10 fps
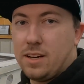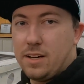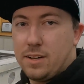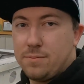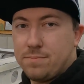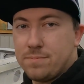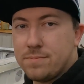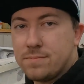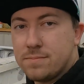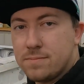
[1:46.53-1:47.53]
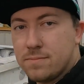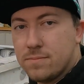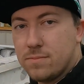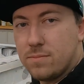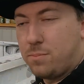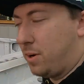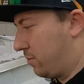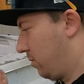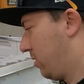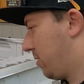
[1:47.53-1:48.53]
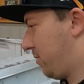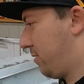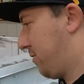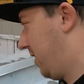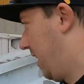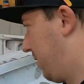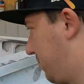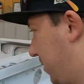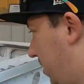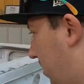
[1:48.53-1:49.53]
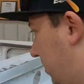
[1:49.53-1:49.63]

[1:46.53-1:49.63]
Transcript: But we're looking for the front half of a car